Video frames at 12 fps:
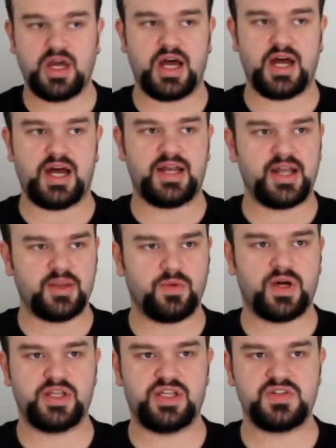Another
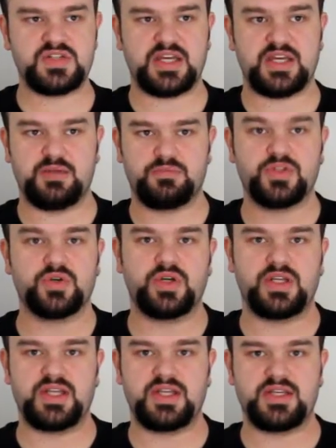one you see him
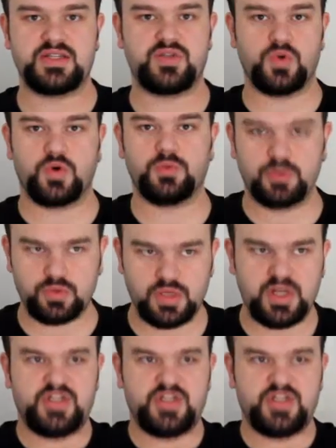doing his normal